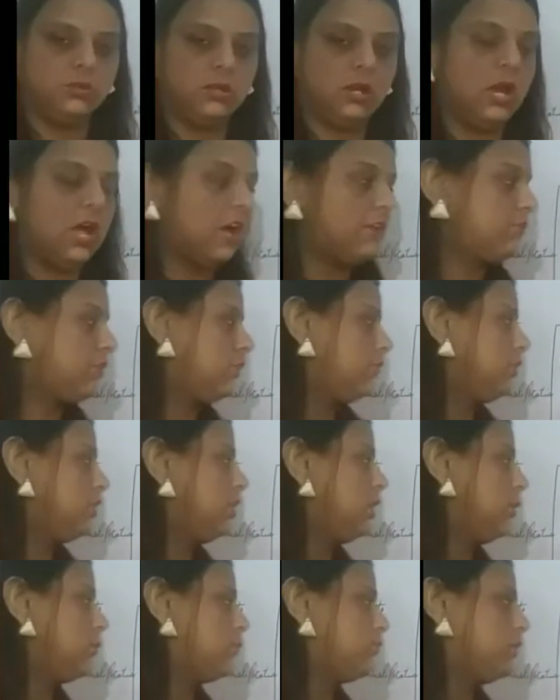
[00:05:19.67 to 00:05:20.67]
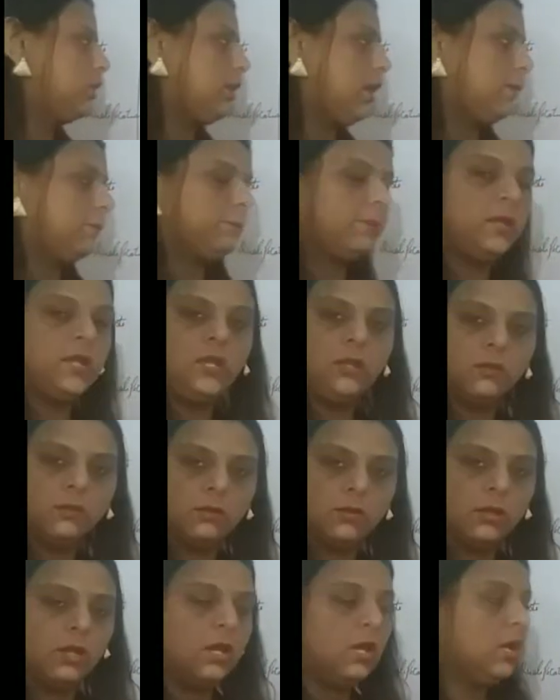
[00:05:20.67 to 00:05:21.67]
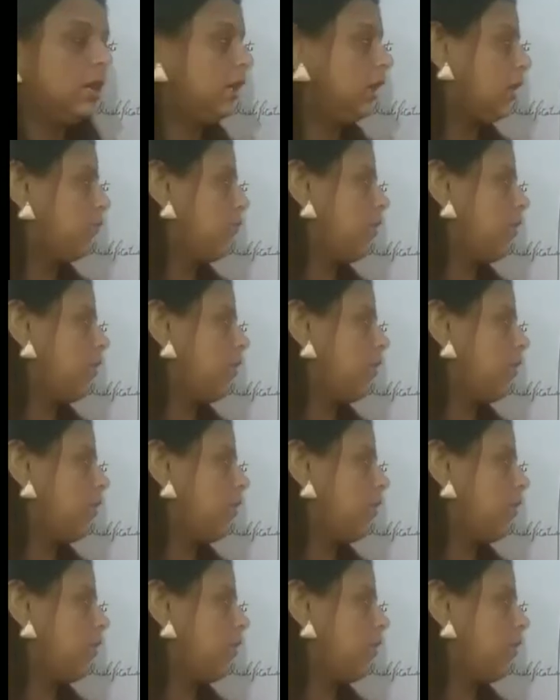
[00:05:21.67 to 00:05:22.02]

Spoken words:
I have given the name of the company. If